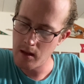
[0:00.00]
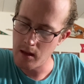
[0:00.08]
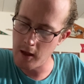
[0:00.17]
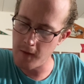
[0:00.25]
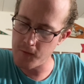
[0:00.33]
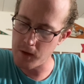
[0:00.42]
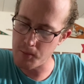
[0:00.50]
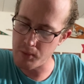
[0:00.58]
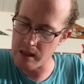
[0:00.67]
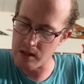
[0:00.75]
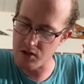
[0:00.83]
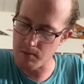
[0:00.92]
If the
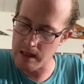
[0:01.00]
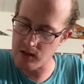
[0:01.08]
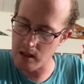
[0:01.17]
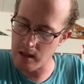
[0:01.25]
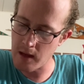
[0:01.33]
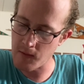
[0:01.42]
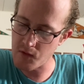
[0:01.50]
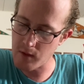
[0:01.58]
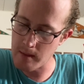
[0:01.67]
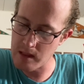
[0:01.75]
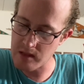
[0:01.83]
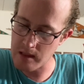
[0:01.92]
prince makes a gift from his